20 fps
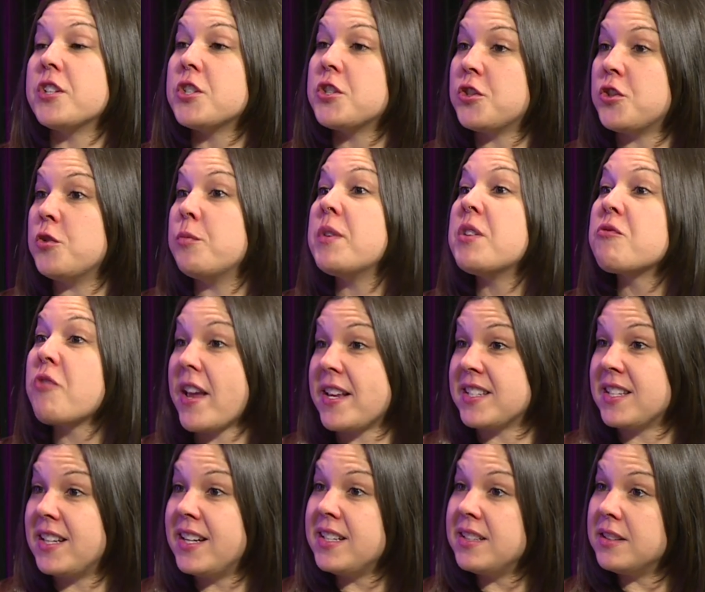the Schumann
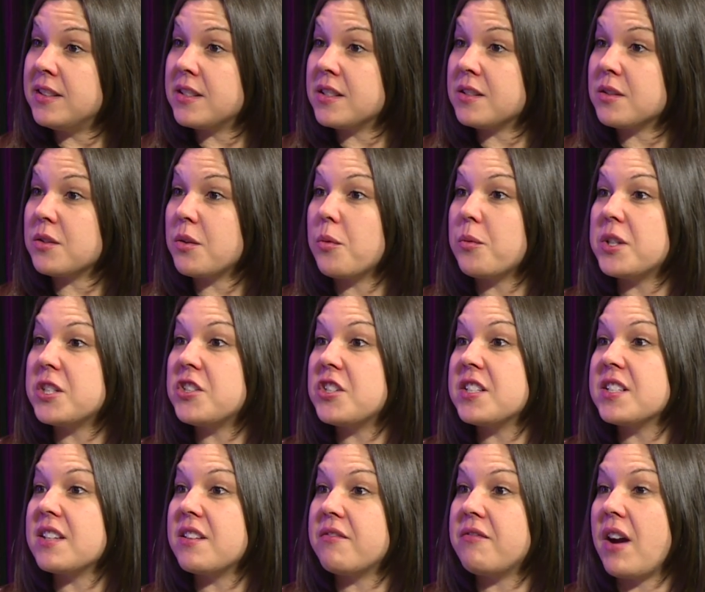resonance, which
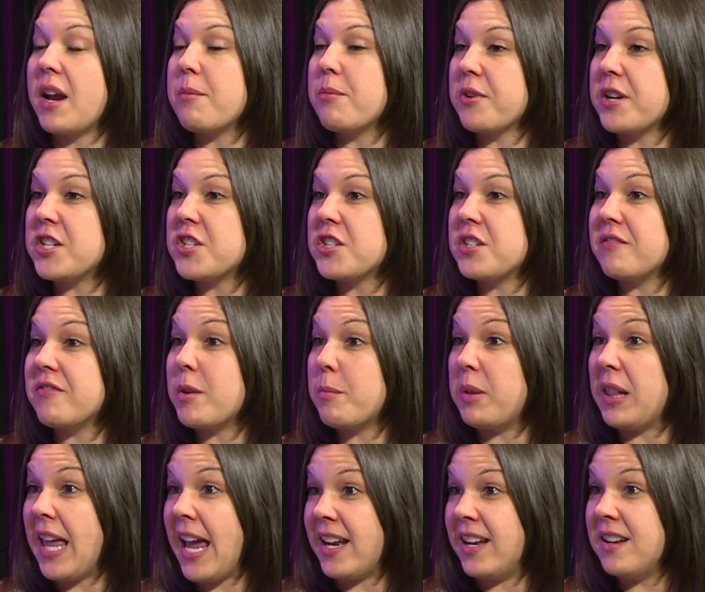is the vibration of the
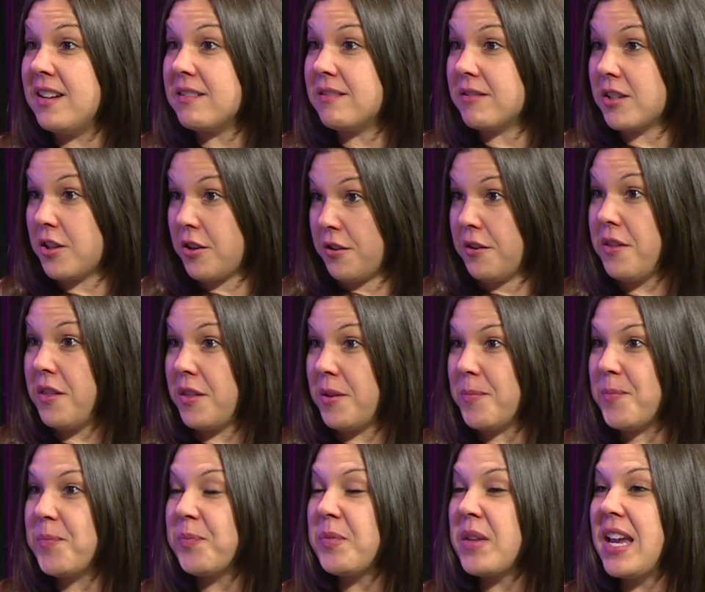planet
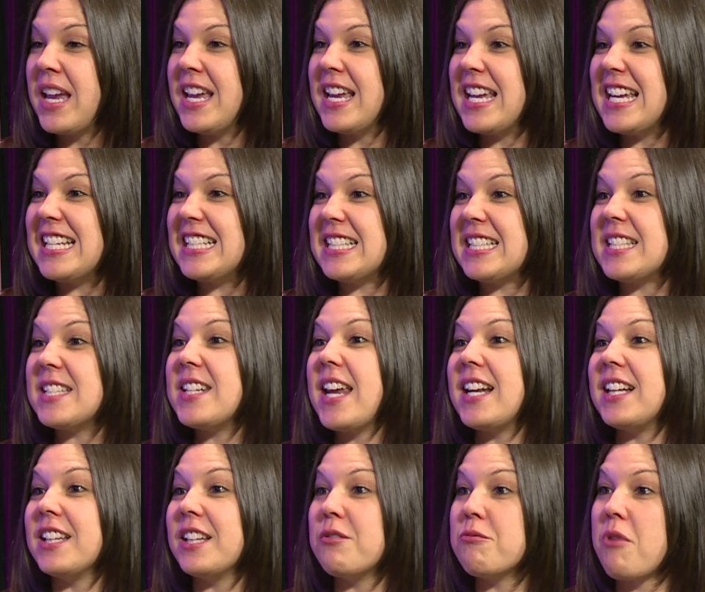Earth, is
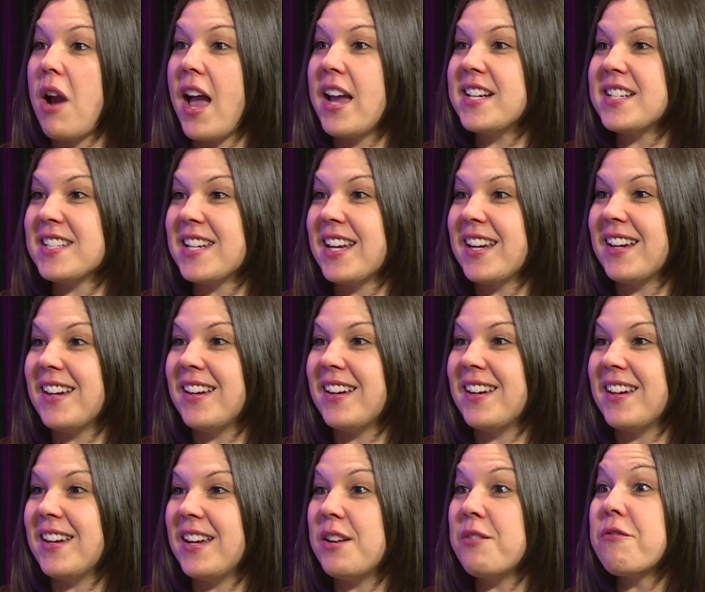steadily rising
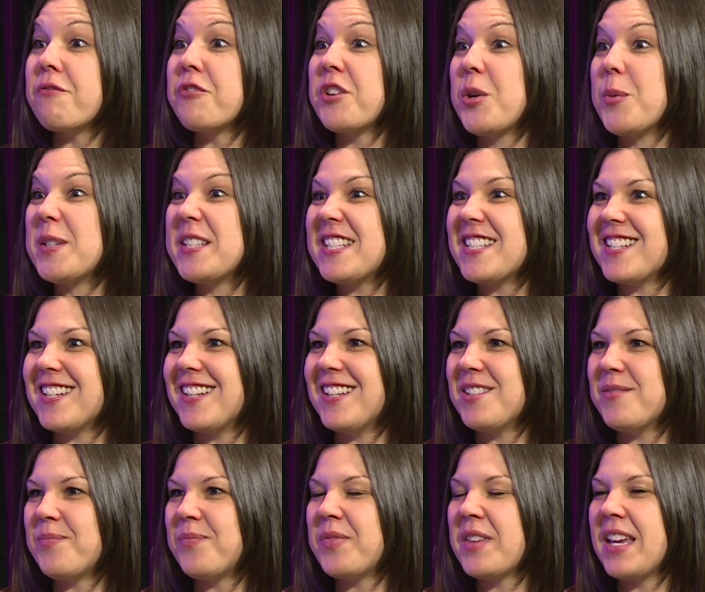in
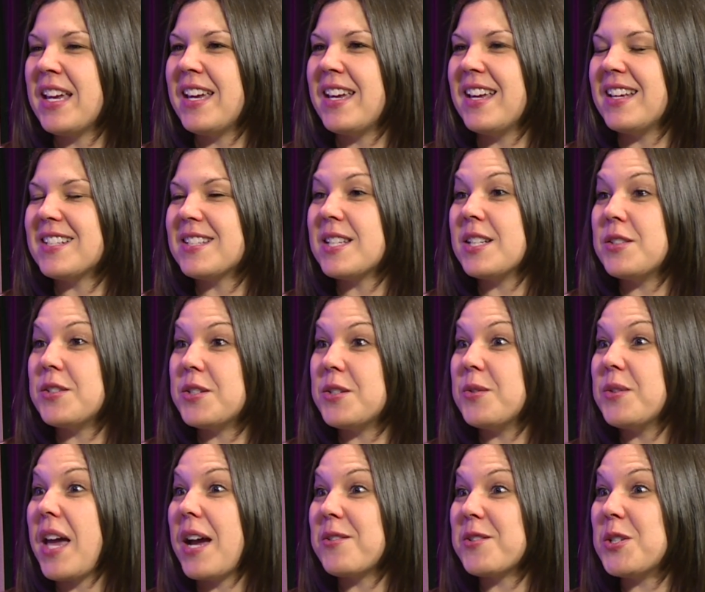frequency since
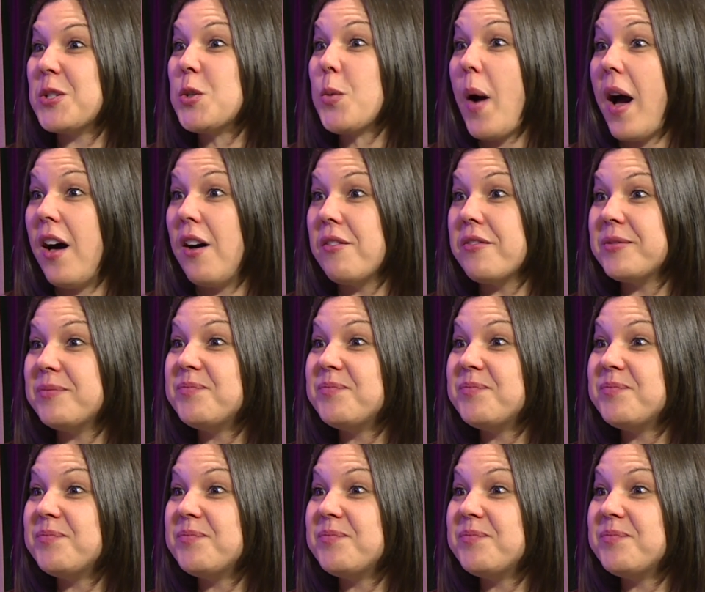2012.